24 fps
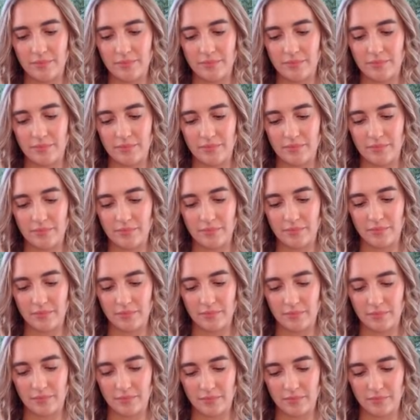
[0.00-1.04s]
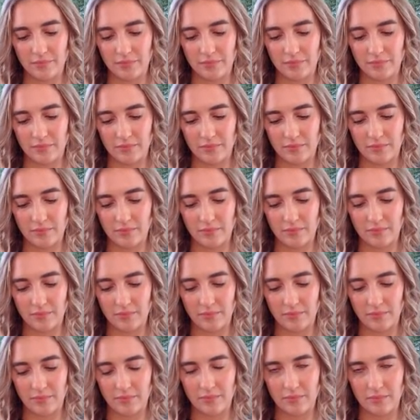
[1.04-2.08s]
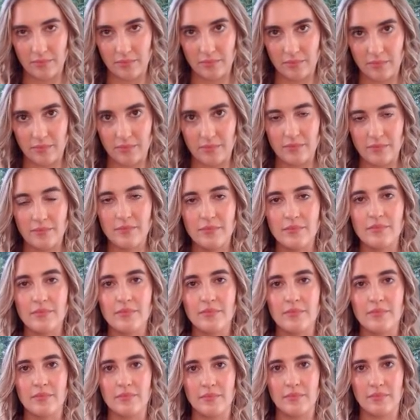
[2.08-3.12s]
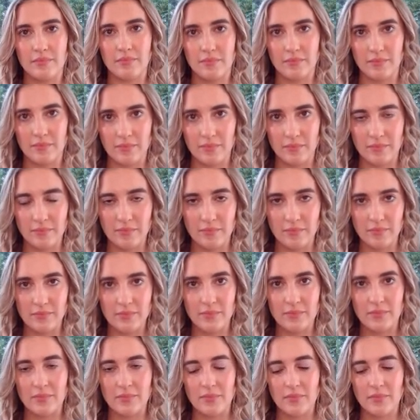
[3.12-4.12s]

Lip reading: This person isn't speaking.